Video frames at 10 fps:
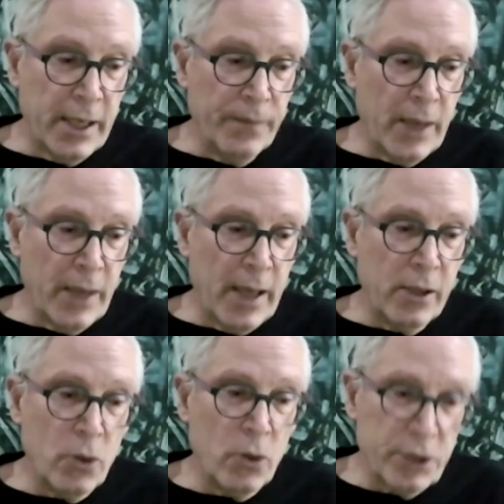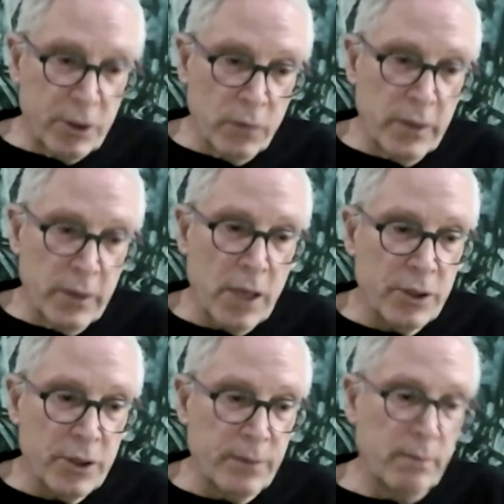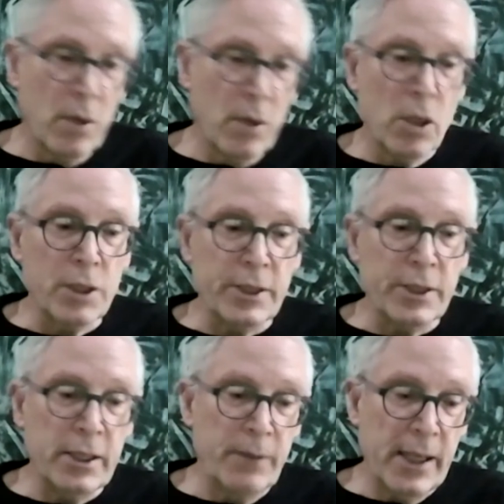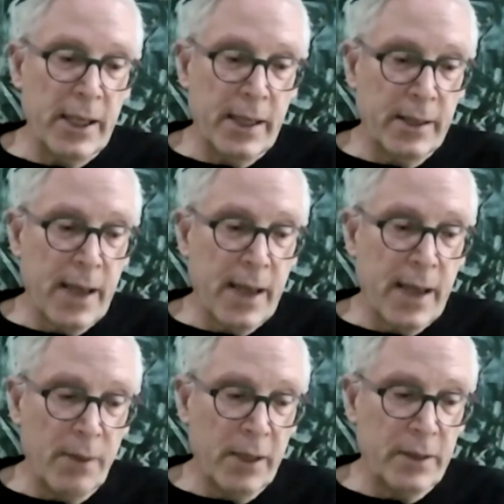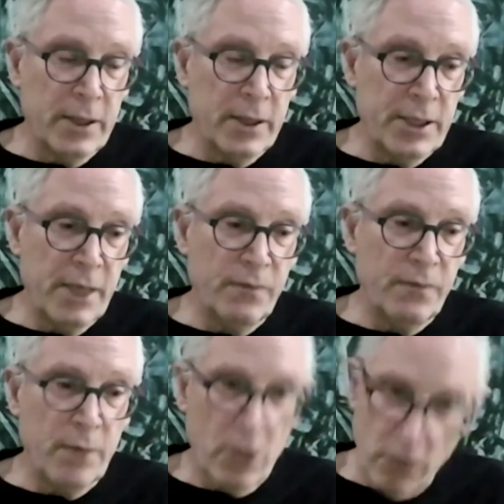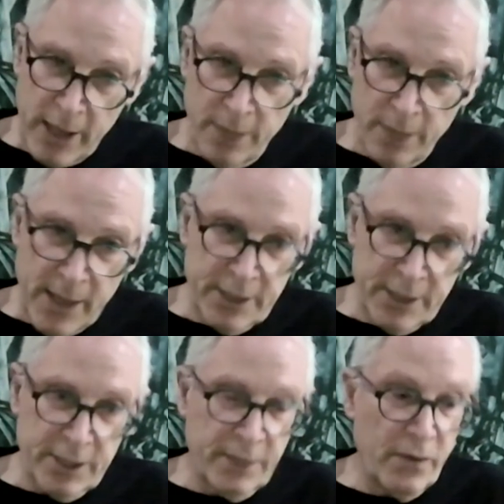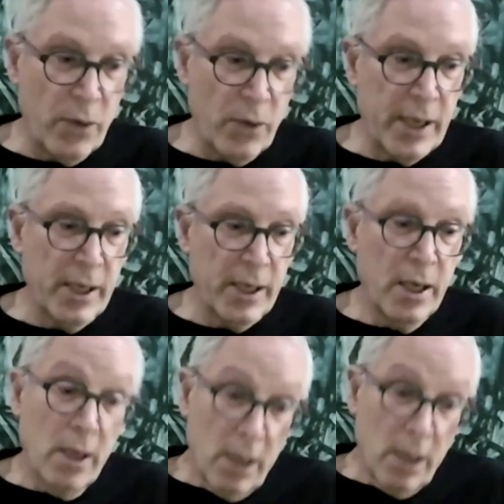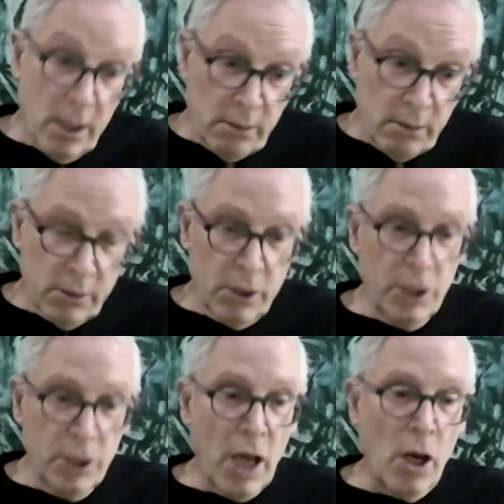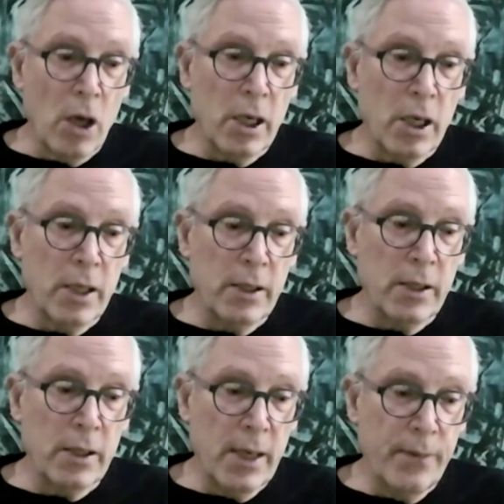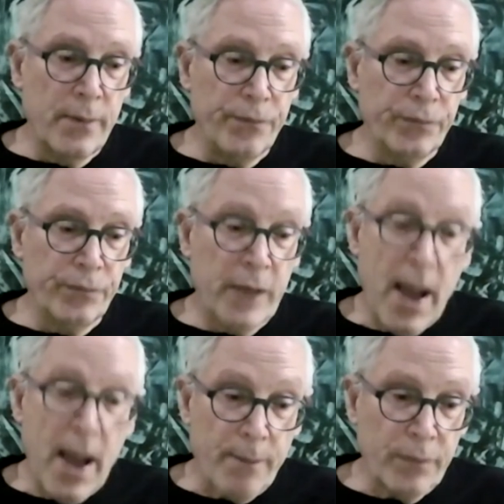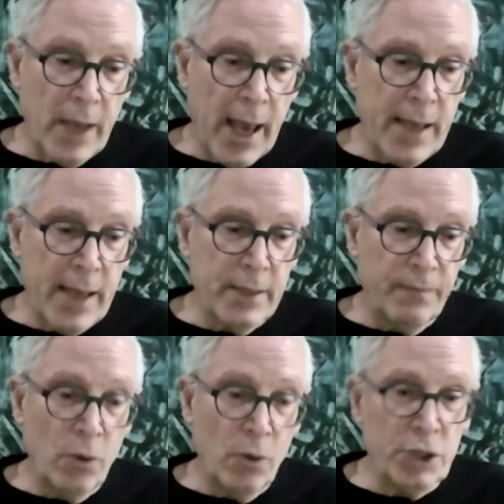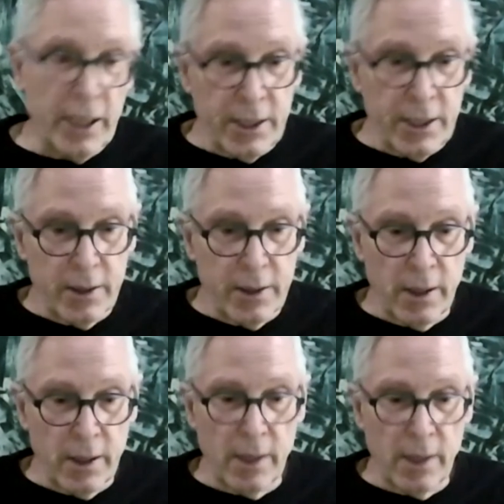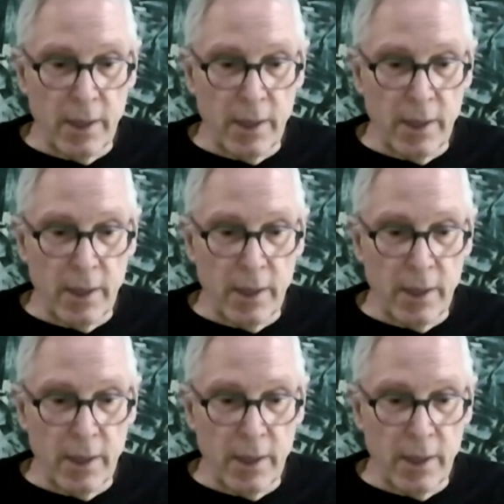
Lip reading: And of course, those models that had been coming and sitting for me on a regular basis every week could no longer come. And fortunately, my